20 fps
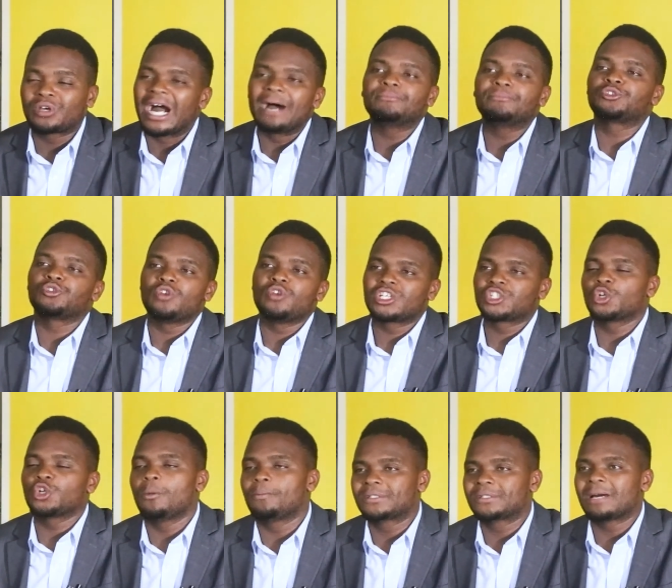come to your
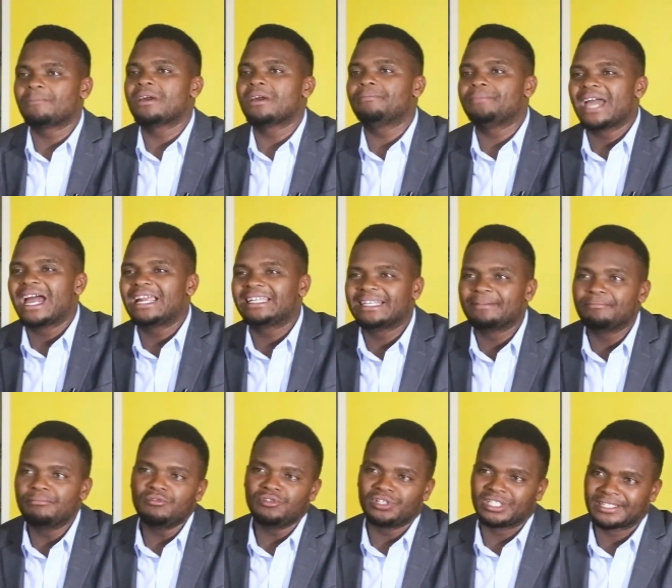shop somewhere behind the
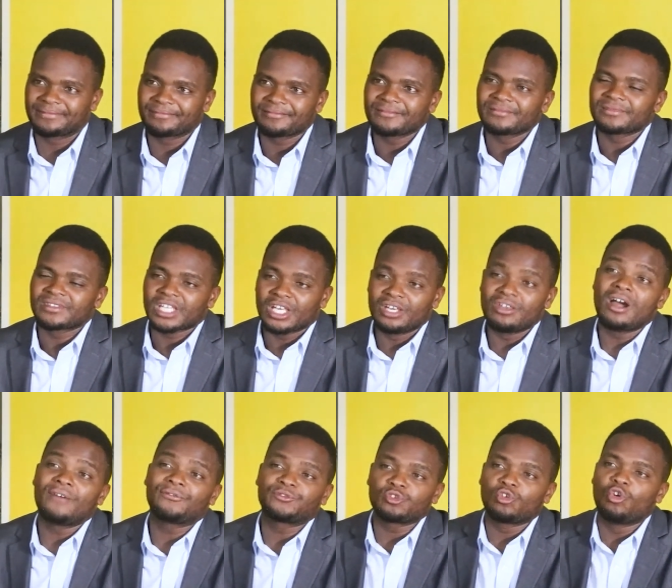bush. You
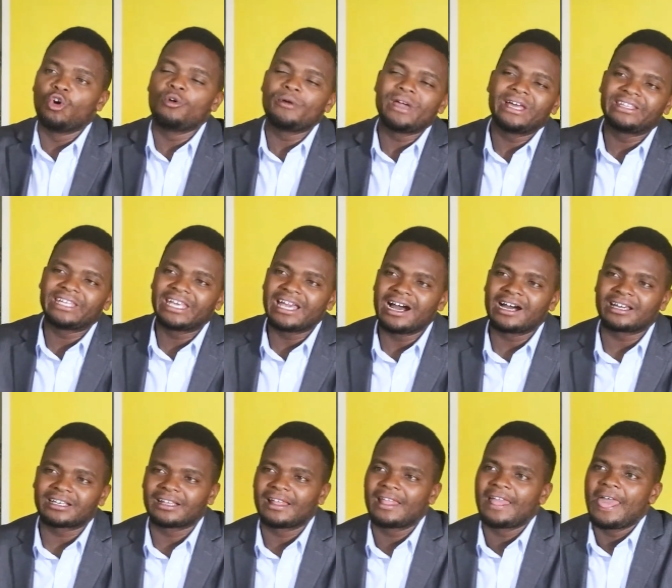have to go where they
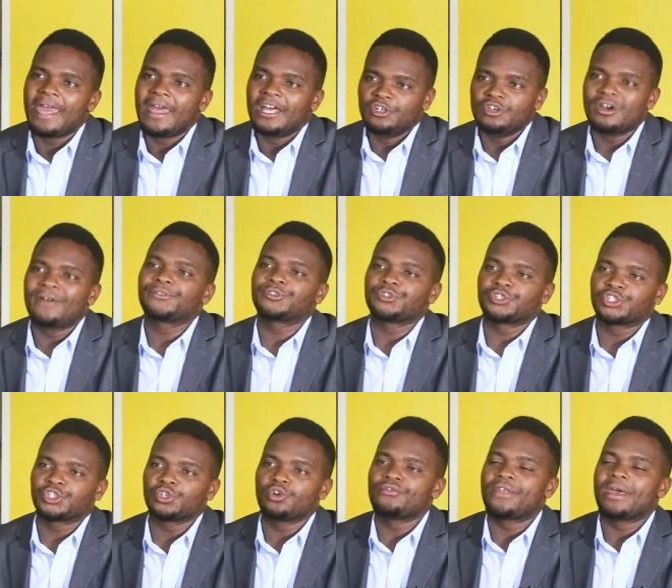are. You have to
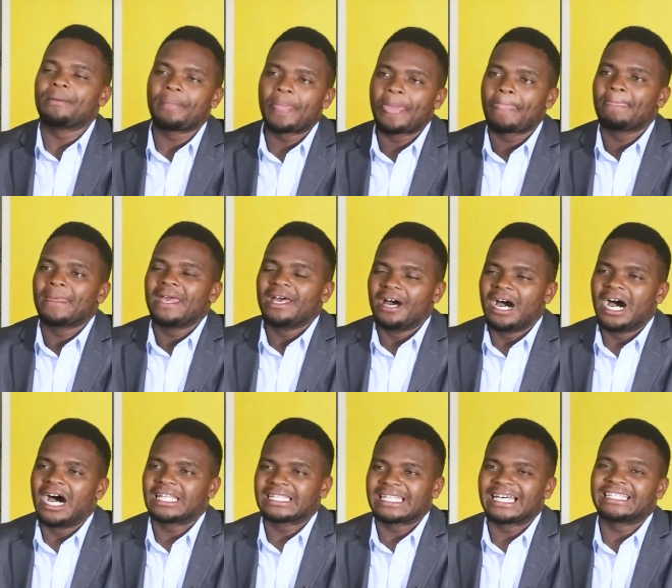show them
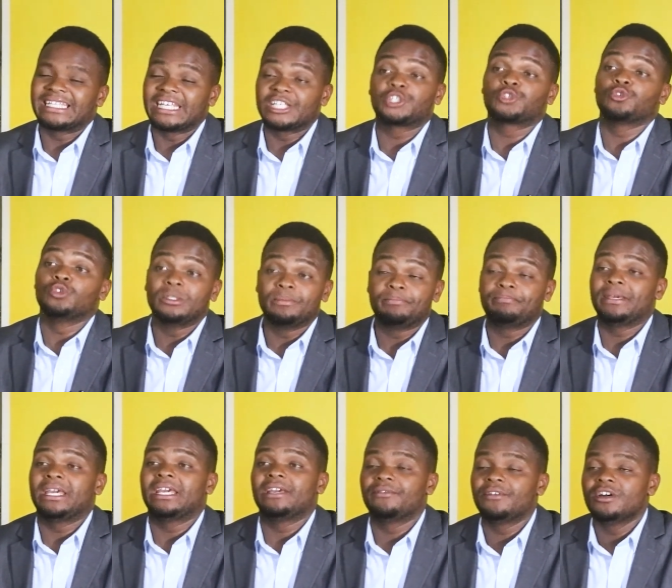that they should
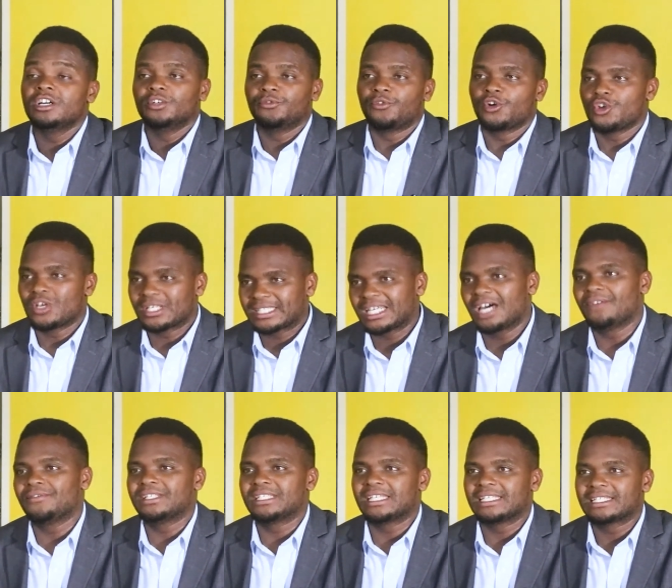pay for your
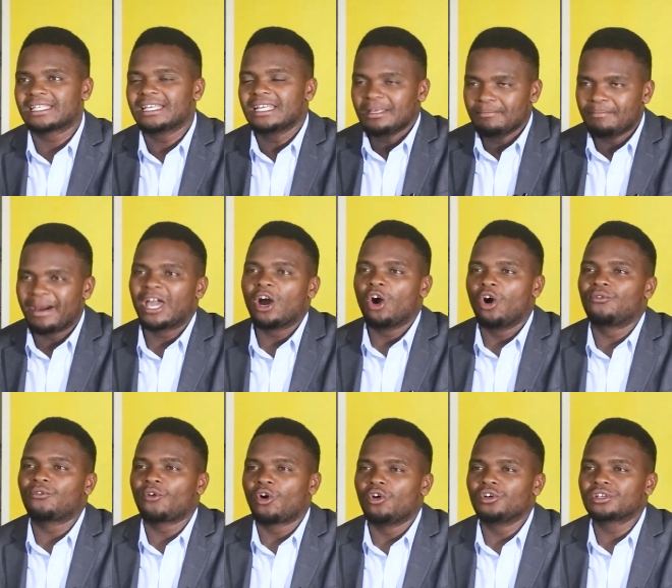services by,
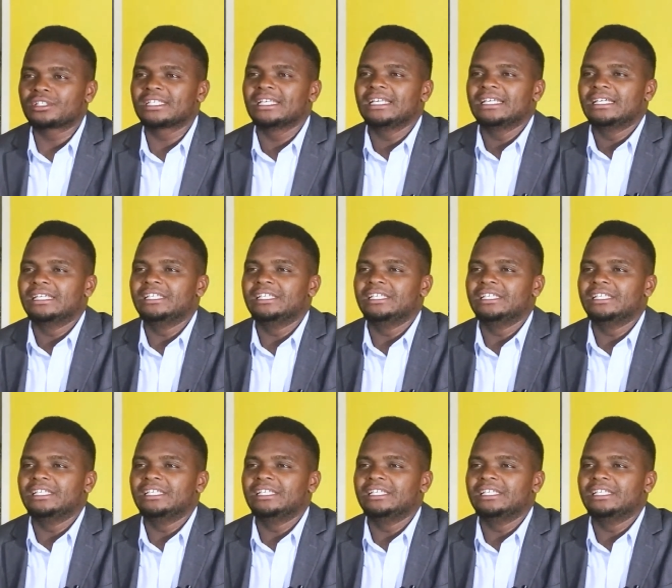of course,